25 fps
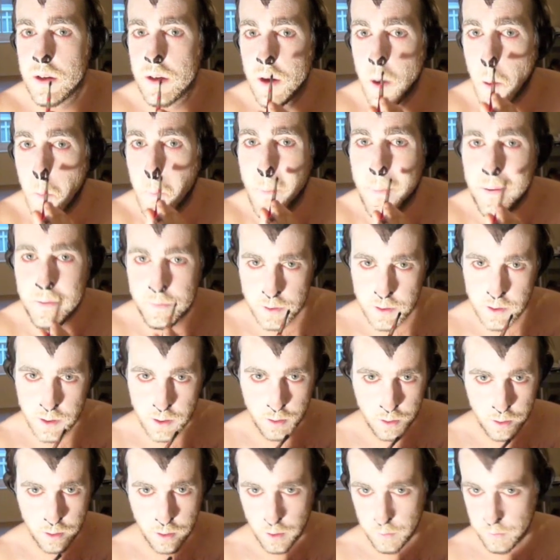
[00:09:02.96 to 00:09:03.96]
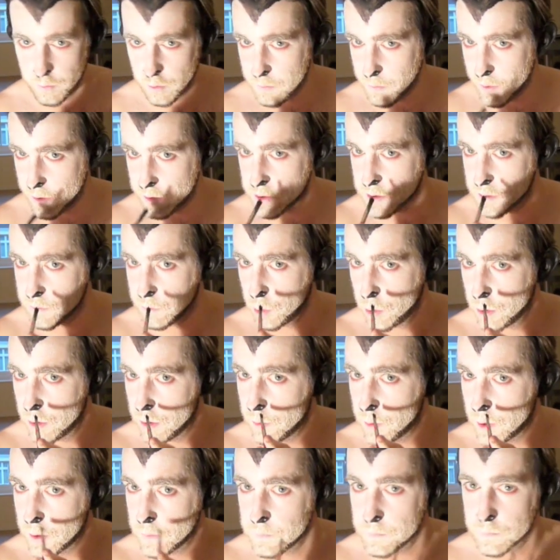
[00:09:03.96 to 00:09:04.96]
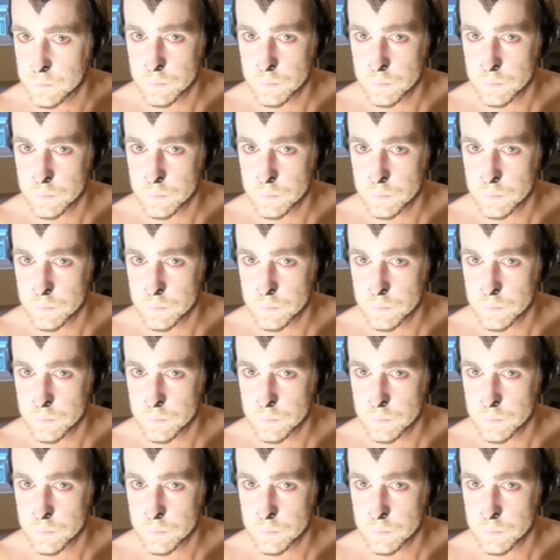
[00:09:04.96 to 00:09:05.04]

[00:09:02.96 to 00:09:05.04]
look, but obviously you can go for a much smaller one.